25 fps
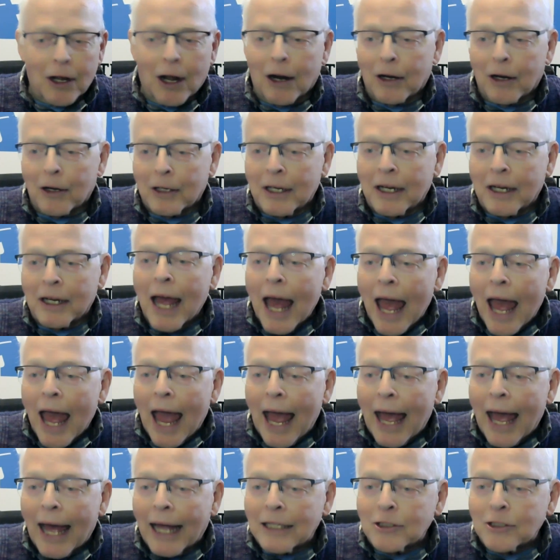garden.
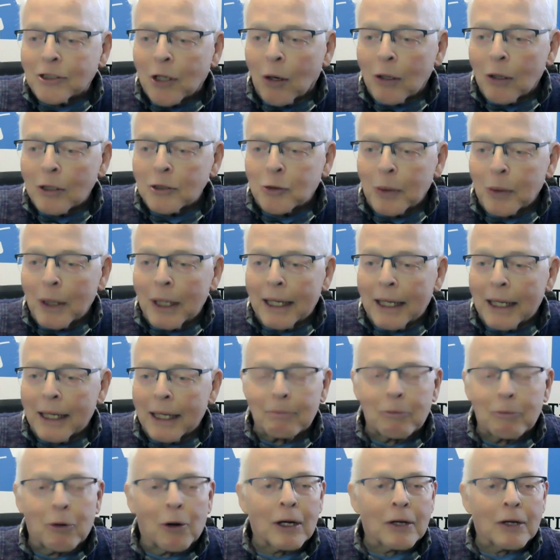And so it's really
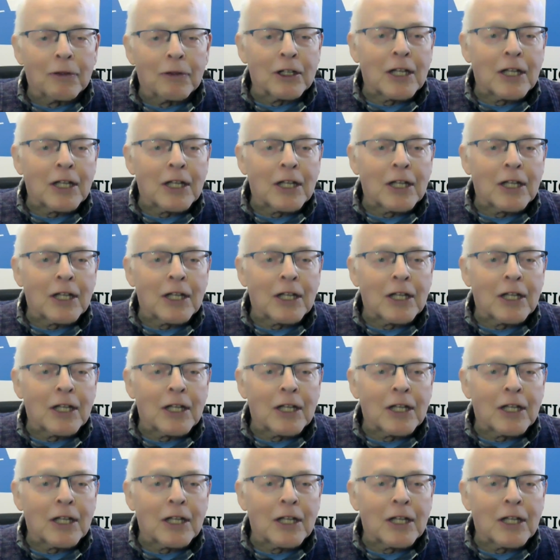important.